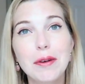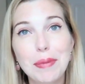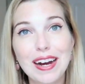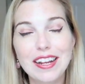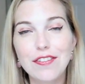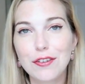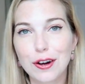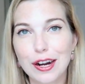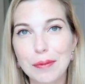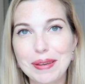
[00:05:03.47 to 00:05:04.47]
But if
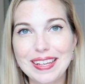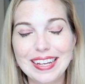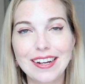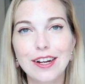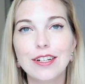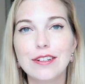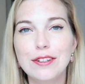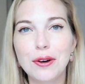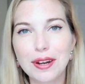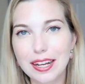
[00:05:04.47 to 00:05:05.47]
you're a beginner,
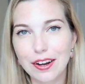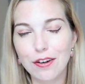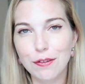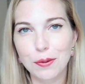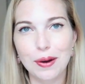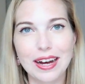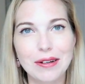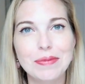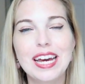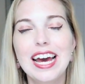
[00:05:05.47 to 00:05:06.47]
don't get
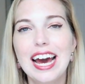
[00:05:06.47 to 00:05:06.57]
overwhelmed.